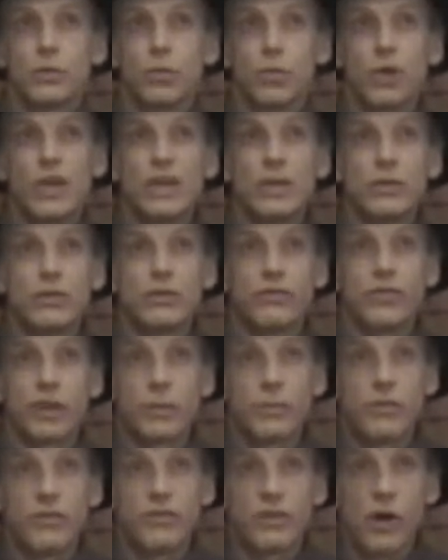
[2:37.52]
Wheels
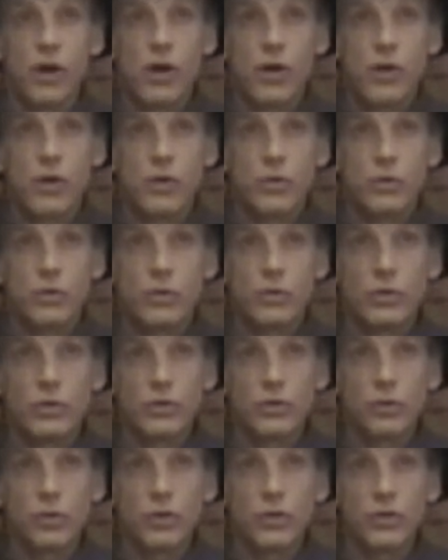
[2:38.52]
hummed a song,
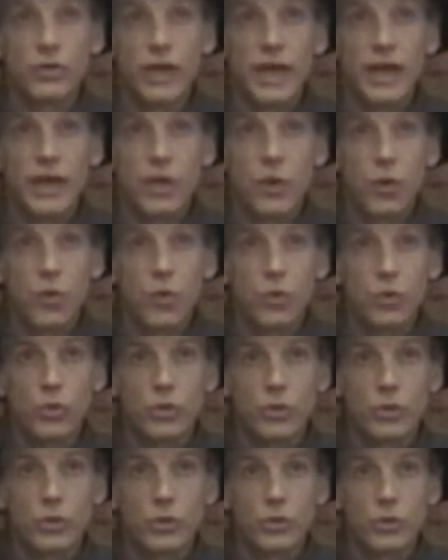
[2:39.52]
the weather got
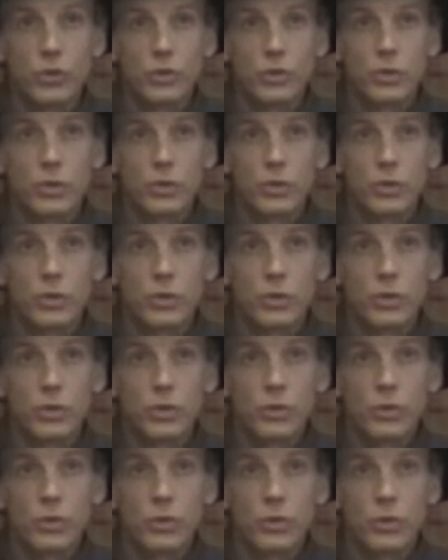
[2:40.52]
colder.
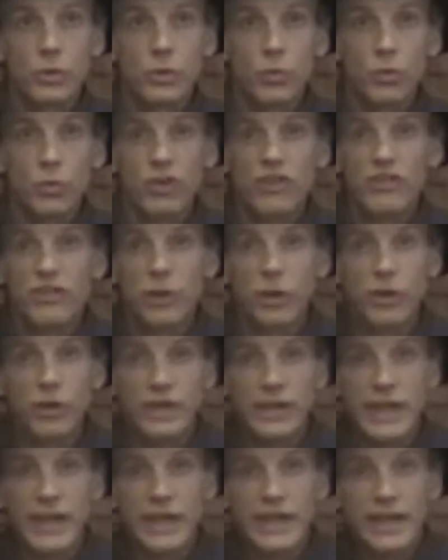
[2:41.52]
We
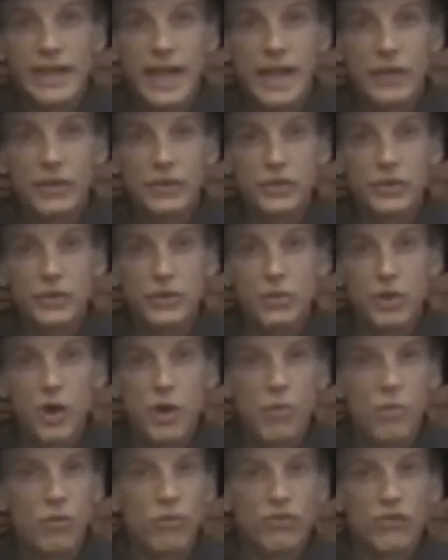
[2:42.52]
started gaining altitude
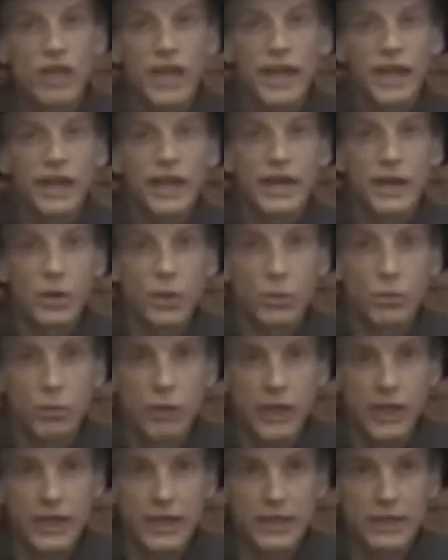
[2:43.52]
almost like an
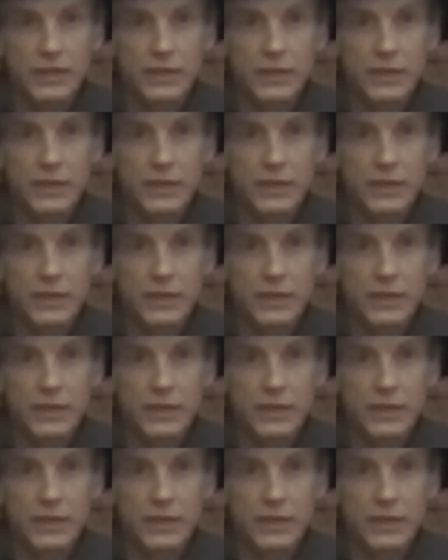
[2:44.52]
airplane.